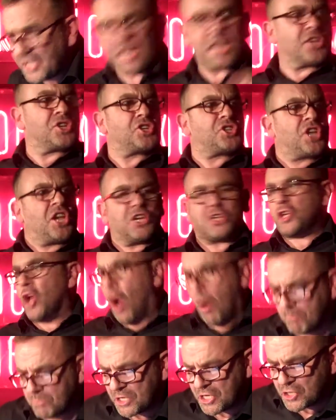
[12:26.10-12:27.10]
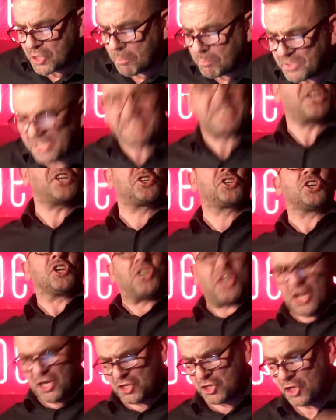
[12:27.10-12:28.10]
Kish, kish, humpty dumpty,
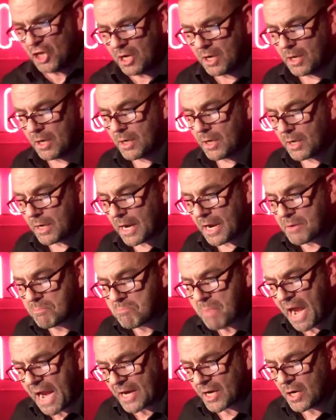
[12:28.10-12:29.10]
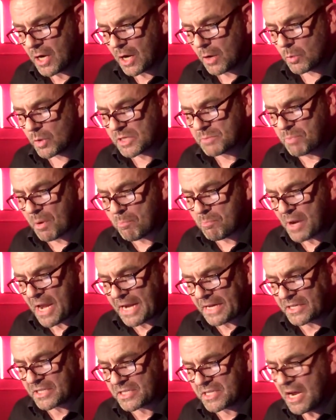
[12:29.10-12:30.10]
kish, kish. And Mac was
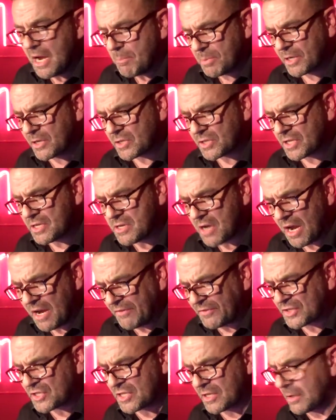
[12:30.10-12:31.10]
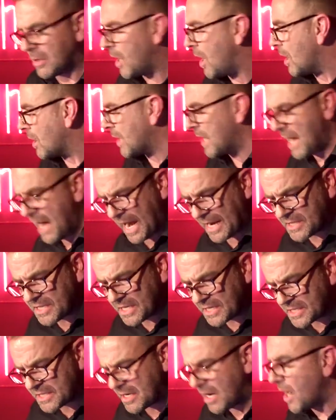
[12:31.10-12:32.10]
perplexed because the knife still hung at
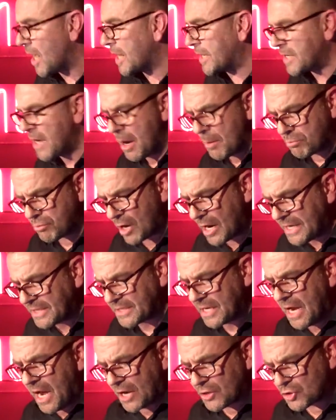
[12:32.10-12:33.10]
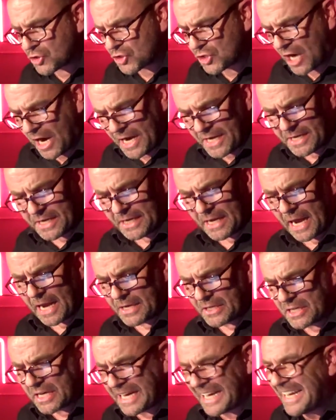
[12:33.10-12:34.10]
his side, bright and shining
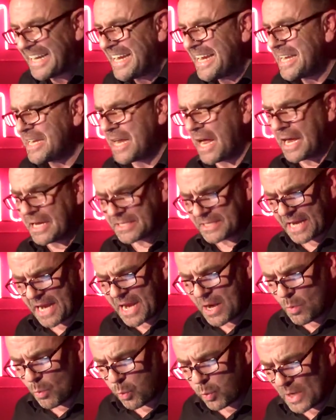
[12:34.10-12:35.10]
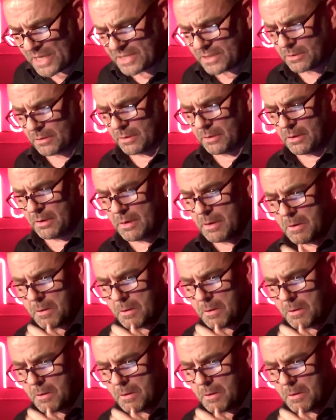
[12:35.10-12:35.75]
and clean as a whistle.